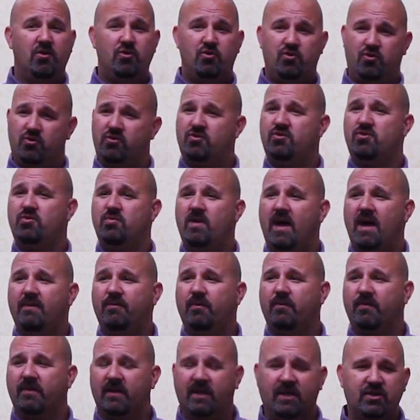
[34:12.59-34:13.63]
Shouldn't you
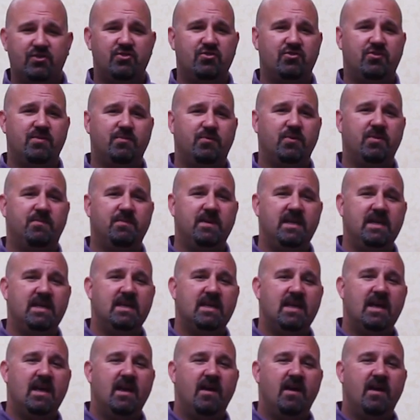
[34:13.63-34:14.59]
have a relationship with me?